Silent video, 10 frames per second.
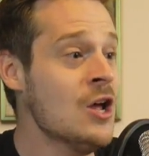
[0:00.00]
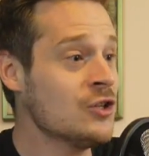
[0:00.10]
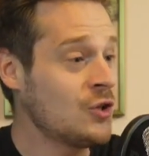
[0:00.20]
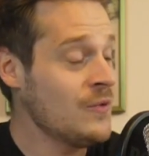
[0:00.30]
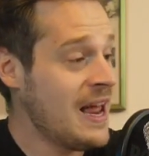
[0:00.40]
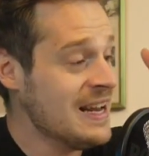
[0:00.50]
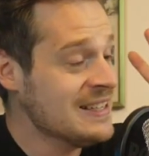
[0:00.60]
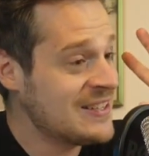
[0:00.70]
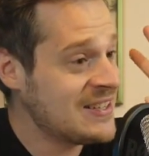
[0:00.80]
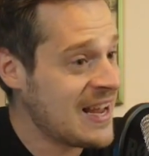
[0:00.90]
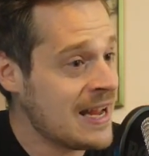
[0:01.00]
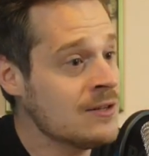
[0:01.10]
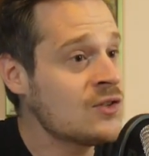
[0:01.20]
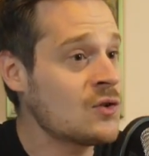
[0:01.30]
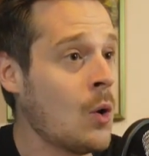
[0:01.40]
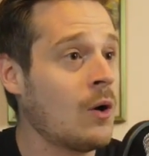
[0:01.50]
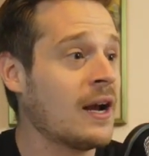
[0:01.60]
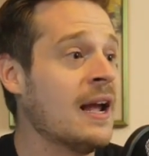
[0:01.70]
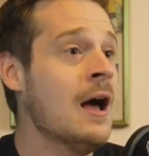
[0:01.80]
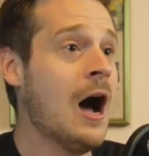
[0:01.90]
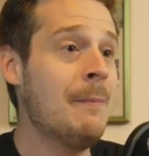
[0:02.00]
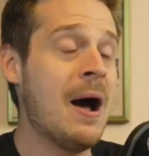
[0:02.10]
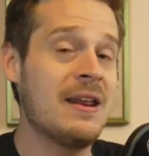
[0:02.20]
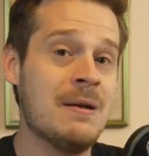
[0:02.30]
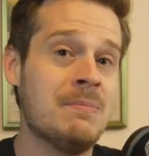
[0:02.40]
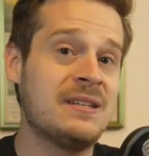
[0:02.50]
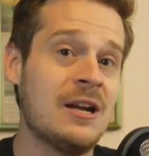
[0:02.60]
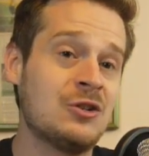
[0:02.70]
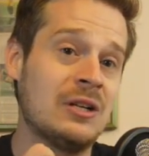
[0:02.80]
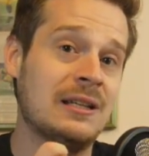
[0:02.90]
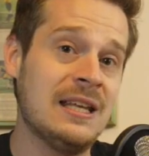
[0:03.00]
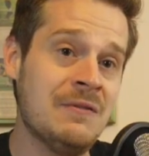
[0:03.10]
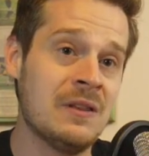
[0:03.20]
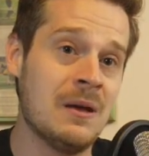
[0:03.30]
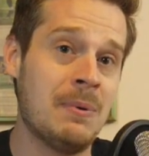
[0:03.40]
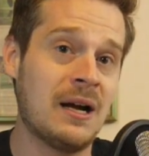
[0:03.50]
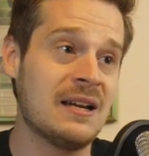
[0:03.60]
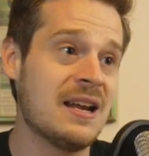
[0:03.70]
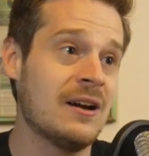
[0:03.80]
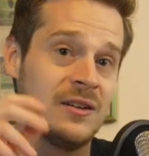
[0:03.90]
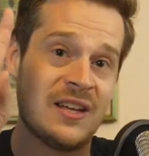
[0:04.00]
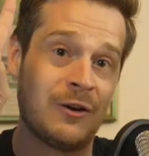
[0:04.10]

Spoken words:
So that insane story about him potentially leaving the Buccaneers,